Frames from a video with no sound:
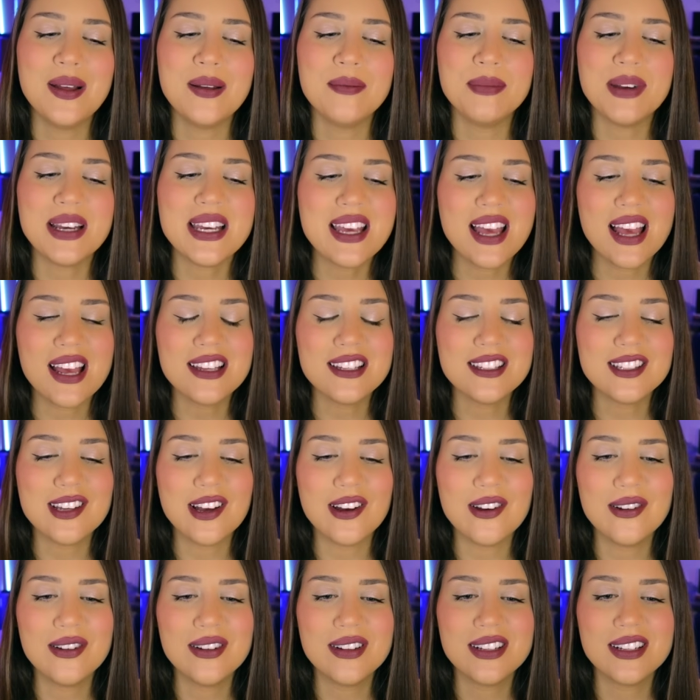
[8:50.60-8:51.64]
But yeah, so
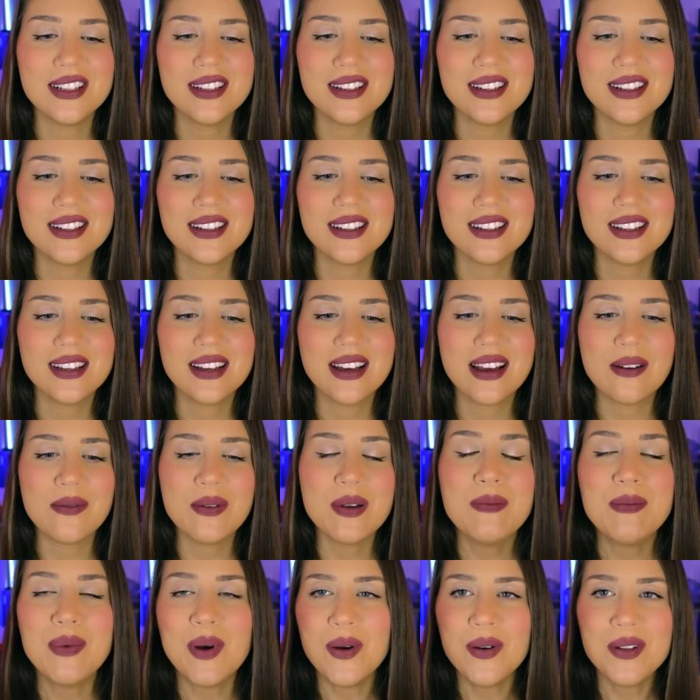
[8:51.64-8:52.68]
we
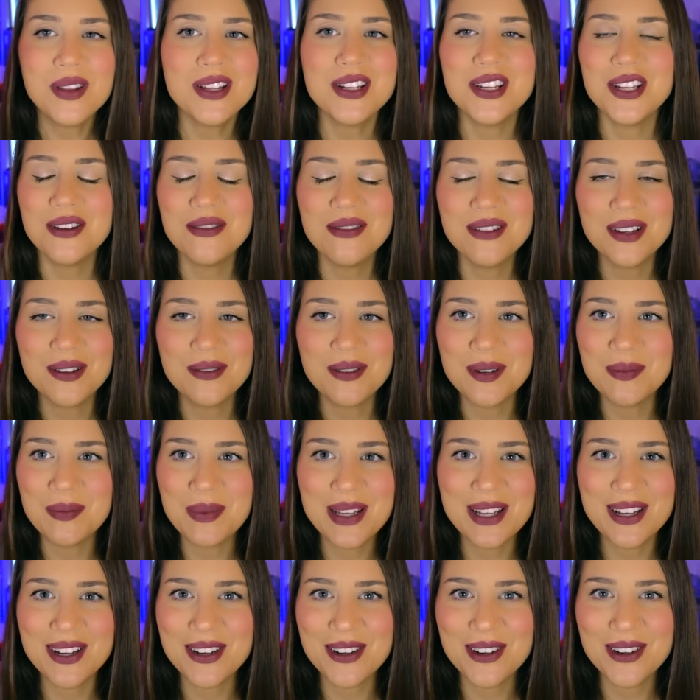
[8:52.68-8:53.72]
both knew it would
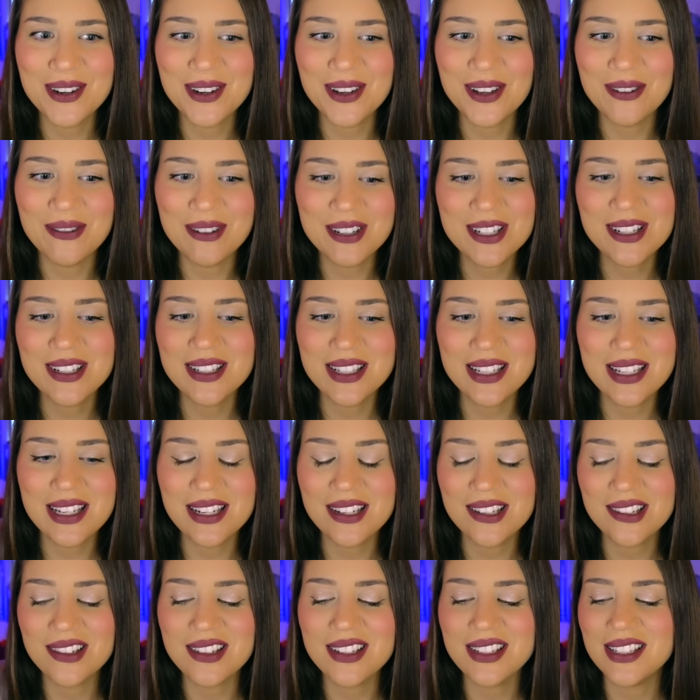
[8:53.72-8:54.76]
be a girl, which is the
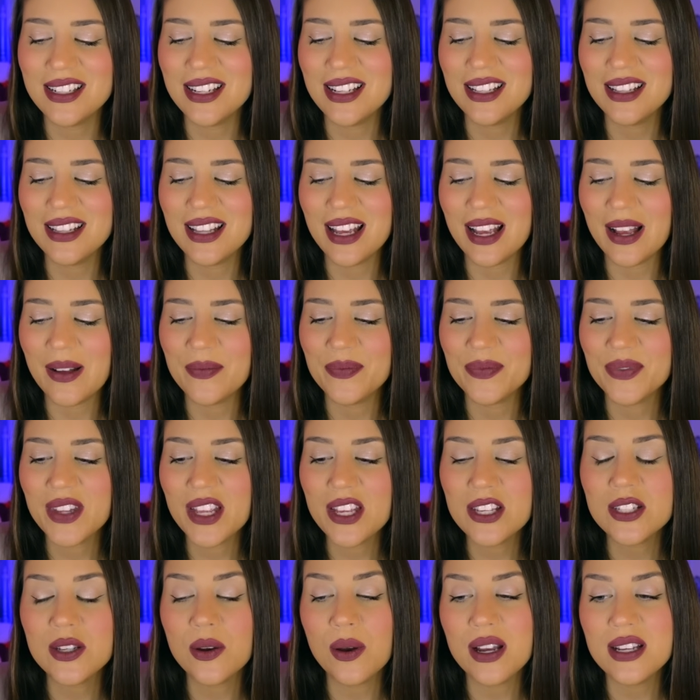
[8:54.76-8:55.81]
interesting thing.
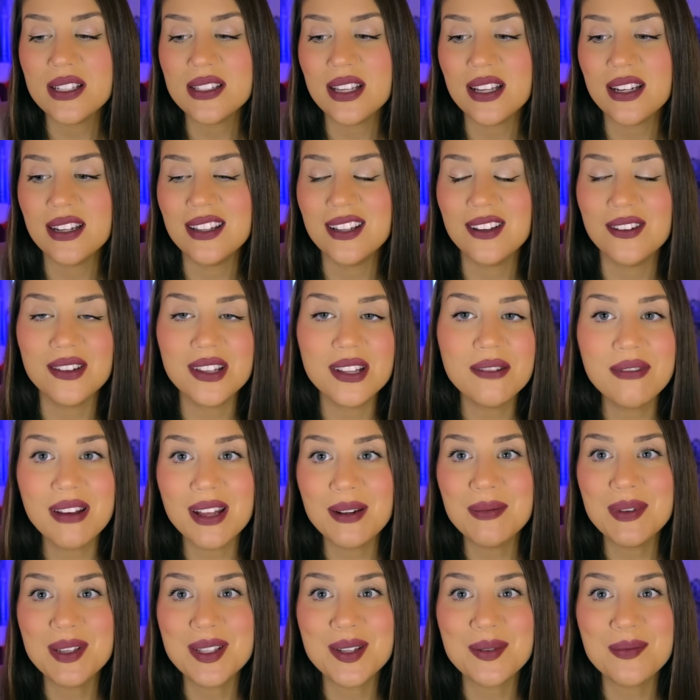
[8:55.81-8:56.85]
So I said, the only way
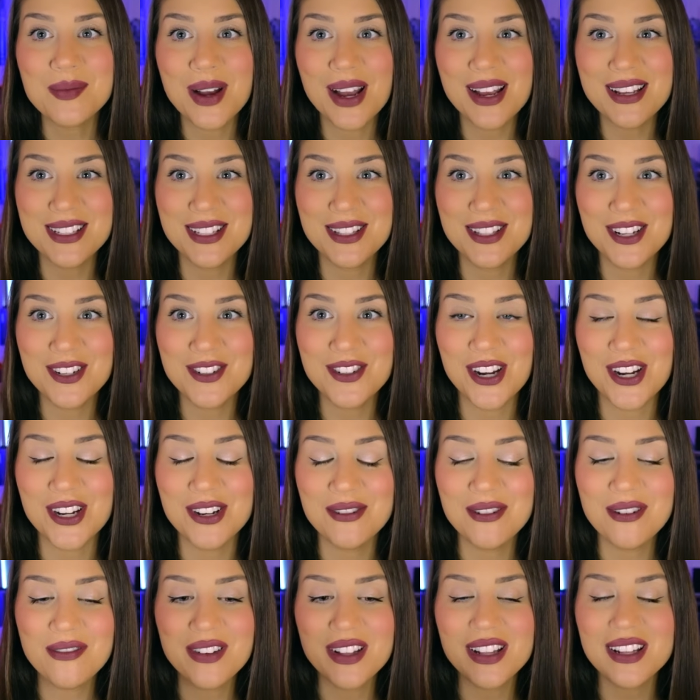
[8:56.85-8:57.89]
I'd be surprised in the gender
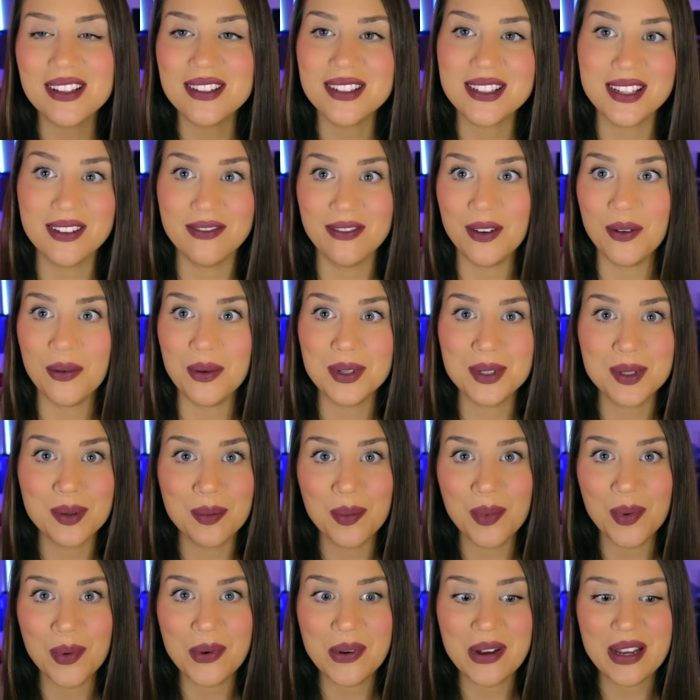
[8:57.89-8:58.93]
reveal is if it was
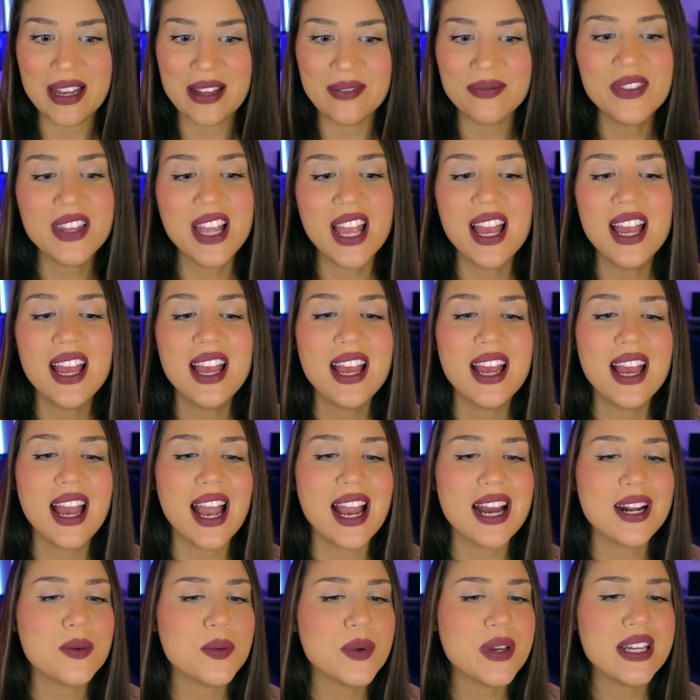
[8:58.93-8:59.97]
a boy.
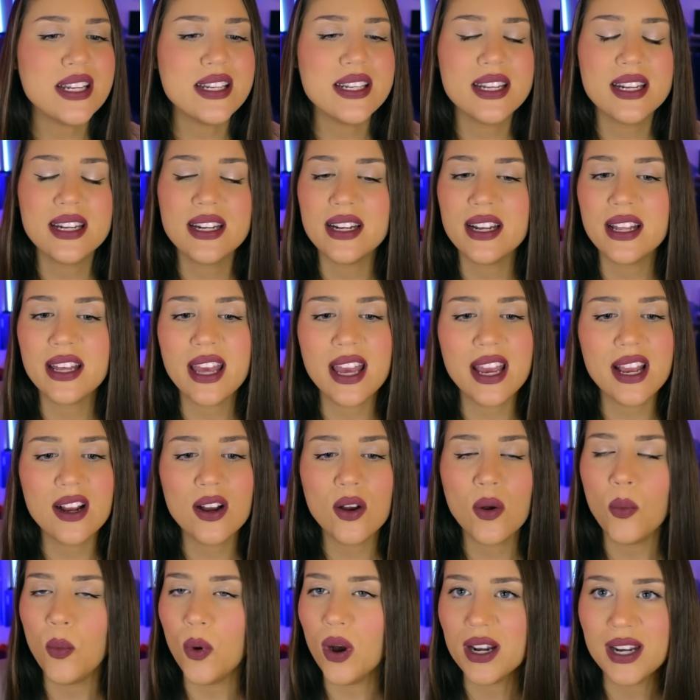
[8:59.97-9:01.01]
And we didn't
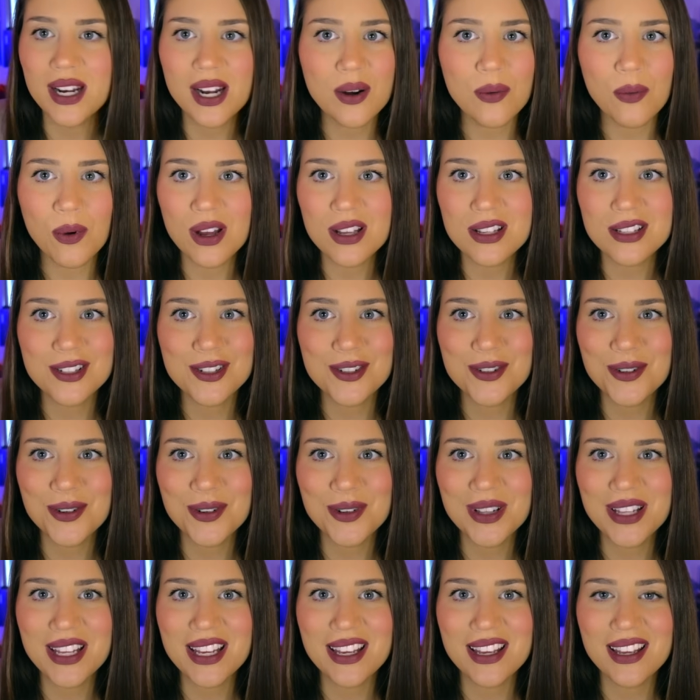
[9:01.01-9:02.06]
care what it was,
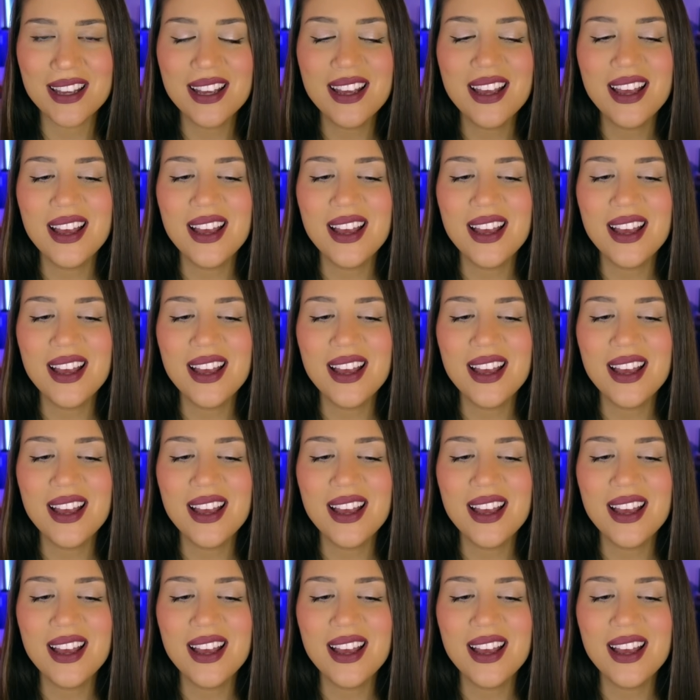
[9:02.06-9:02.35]
truly.